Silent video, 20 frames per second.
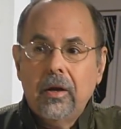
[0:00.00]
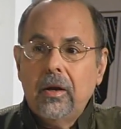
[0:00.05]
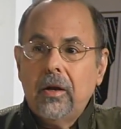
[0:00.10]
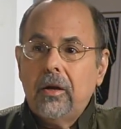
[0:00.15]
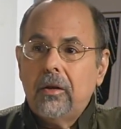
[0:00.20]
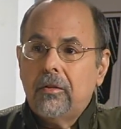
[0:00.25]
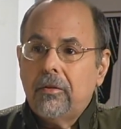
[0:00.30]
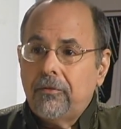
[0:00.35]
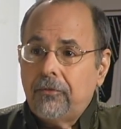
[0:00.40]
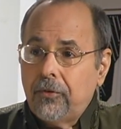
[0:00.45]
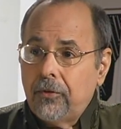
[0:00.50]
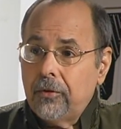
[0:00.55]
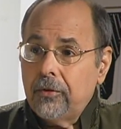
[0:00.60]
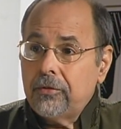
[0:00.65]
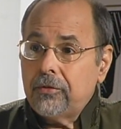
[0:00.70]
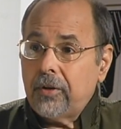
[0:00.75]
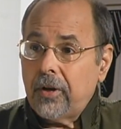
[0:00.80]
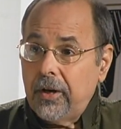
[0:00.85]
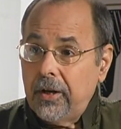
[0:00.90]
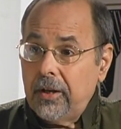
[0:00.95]
In the
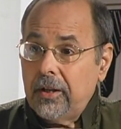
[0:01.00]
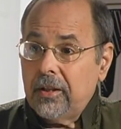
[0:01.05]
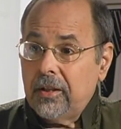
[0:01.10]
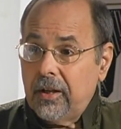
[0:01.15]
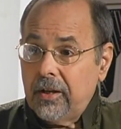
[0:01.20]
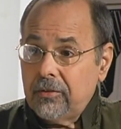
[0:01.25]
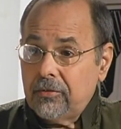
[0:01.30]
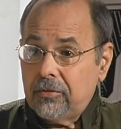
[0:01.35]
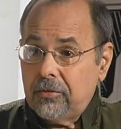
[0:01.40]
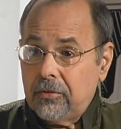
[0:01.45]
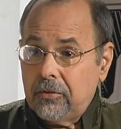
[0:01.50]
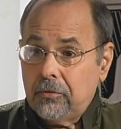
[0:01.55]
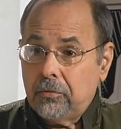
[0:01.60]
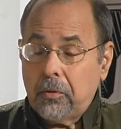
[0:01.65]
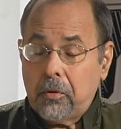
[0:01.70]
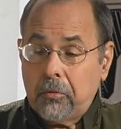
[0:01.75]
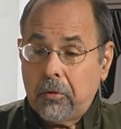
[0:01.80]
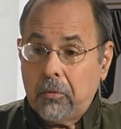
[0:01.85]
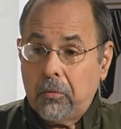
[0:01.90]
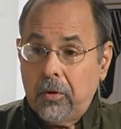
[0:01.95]
first 8 lessons,
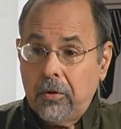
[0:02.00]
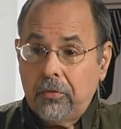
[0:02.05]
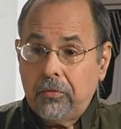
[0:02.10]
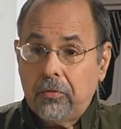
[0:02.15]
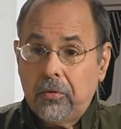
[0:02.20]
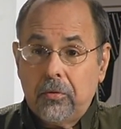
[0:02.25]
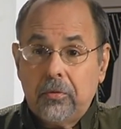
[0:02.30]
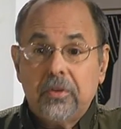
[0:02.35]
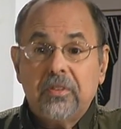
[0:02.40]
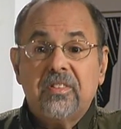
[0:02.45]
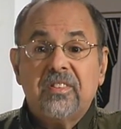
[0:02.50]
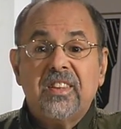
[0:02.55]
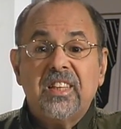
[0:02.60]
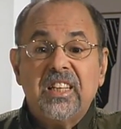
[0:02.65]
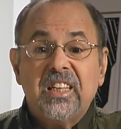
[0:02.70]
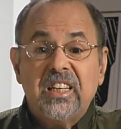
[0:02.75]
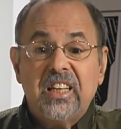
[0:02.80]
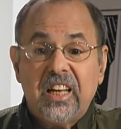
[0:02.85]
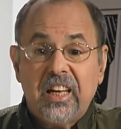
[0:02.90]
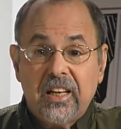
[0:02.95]
what we went through is the
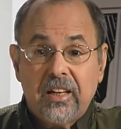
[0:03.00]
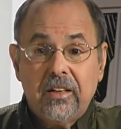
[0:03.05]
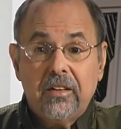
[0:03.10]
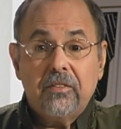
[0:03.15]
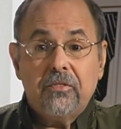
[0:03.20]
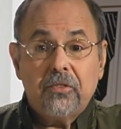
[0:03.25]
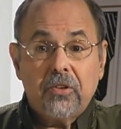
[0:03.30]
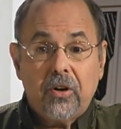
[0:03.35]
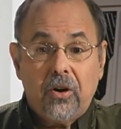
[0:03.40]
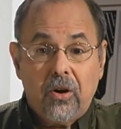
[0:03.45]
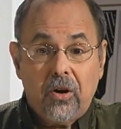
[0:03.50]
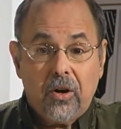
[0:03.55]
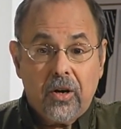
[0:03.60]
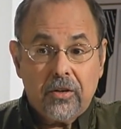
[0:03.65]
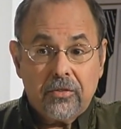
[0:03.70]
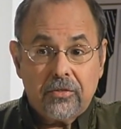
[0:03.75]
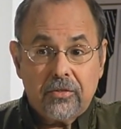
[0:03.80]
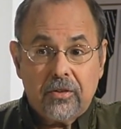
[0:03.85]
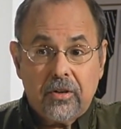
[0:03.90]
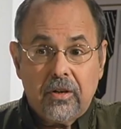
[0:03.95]
negative
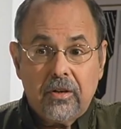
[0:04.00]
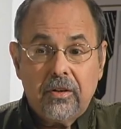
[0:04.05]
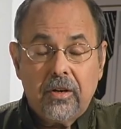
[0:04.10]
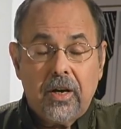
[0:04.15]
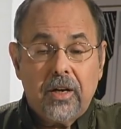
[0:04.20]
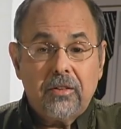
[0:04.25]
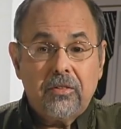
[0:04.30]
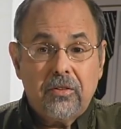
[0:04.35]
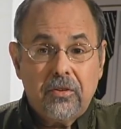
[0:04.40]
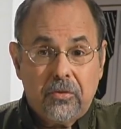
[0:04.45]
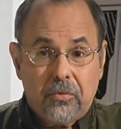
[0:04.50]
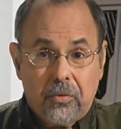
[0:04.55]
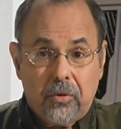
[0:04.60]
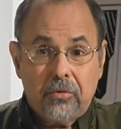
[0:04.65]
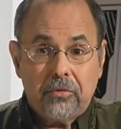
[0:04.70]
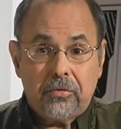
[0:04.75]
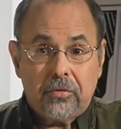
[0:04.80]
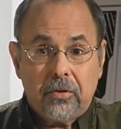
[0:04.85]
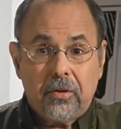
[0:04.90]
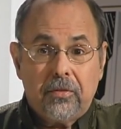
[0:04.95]
cost, not the
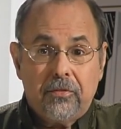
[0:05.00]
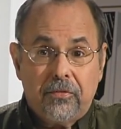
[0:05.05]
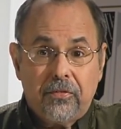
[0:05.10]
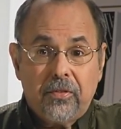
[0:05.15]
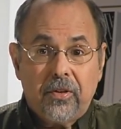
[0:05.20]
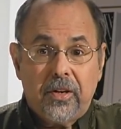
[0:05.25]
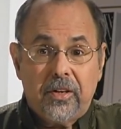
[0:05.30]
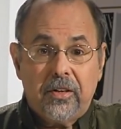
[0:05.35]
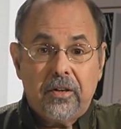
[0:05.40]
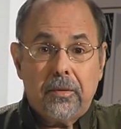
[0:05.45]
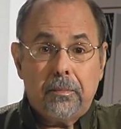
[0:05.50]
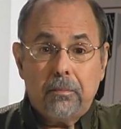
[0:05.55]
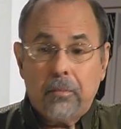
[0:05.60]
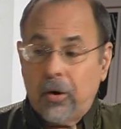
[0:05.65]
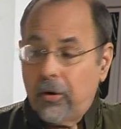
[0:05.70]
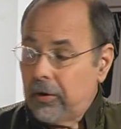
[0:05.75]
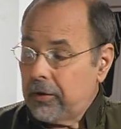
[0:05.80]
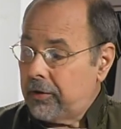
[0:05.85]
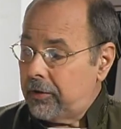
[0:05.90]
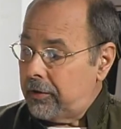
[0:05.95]
grossly inflated
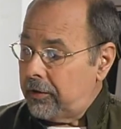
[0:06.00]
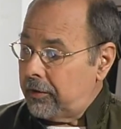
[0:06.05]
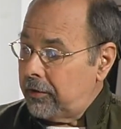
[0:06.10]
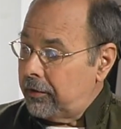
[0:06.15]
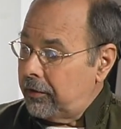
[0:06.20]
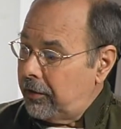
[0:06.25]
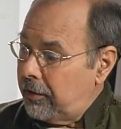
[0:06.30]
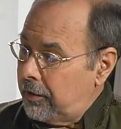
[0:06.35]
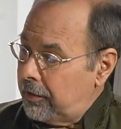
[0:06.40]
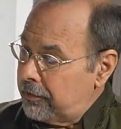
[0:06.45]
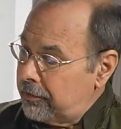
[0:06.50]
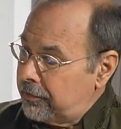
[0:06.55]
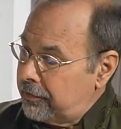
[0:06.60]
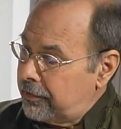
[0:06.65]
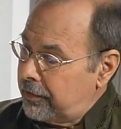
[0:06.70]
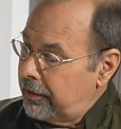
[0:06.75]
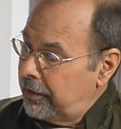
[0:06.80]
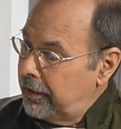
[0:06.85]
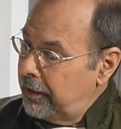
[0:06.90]
marketing cost.